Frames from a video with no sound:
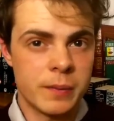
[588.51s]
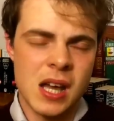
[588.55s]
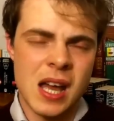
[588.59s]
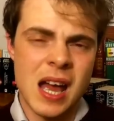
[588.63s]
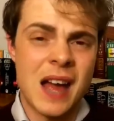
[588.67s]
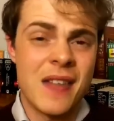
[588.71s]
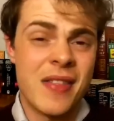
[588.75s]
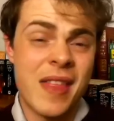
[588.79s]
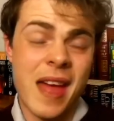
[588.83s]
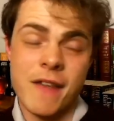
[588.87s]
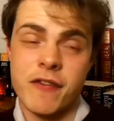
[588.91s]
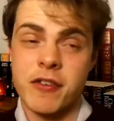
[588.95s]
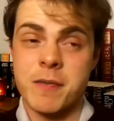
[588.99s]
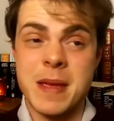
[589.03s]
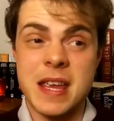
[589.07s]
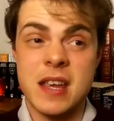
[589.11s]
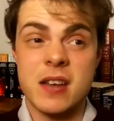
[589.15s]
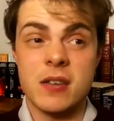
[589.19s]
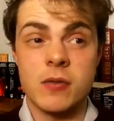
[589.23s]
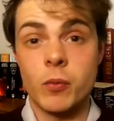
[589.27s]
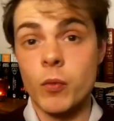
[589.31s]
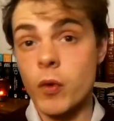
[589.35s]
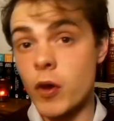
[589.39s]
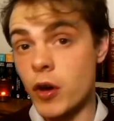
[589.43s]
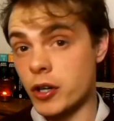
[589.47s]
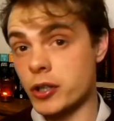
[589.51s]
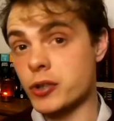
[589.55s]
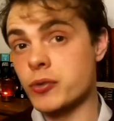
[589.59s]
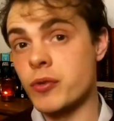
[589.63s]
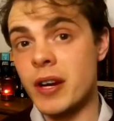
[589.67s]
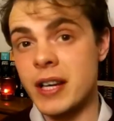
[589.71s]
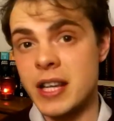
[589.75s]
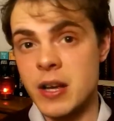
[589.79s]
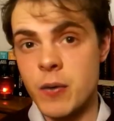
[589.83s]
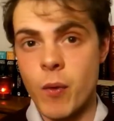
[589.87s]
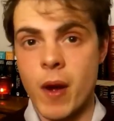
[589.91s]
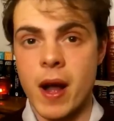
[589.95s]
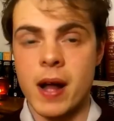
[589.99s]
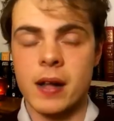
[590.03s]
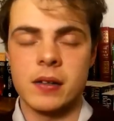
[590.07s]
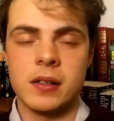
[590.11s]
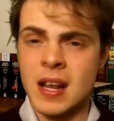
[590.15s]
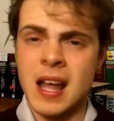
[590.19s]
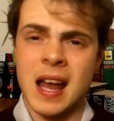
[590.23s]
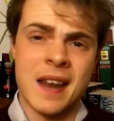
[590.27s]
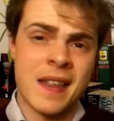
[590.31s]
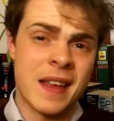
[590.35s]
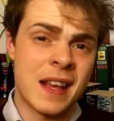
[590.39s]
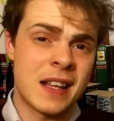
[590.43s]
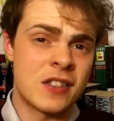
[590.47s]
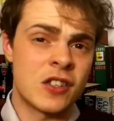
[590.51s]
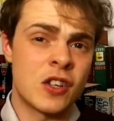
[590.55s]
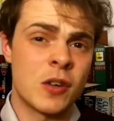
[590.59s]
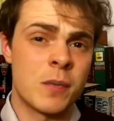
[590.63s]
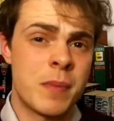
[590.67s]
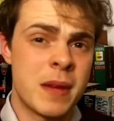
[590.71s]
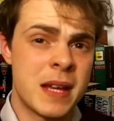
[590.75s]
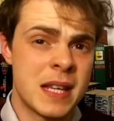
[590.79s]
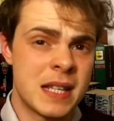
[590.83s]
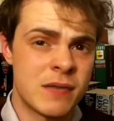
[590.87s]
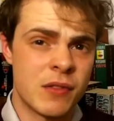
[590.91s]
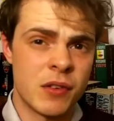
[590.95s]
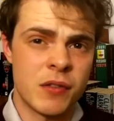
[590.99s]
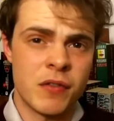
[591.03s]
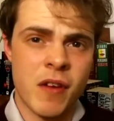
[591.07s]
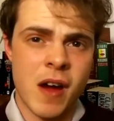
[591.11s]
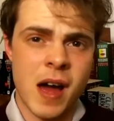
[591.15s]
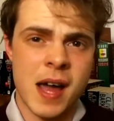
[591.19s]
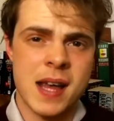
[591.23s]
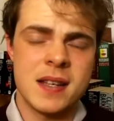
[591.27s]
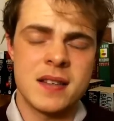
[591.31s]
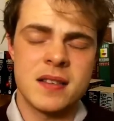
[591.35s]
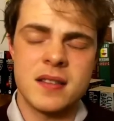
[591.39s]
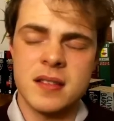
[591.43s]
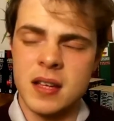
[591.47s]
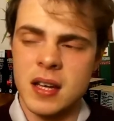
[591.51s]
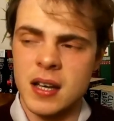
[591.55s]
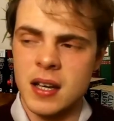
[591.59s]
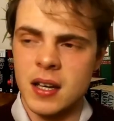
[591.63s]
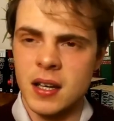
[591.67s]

And that for me worked really well, and I think it's a good piece of advice.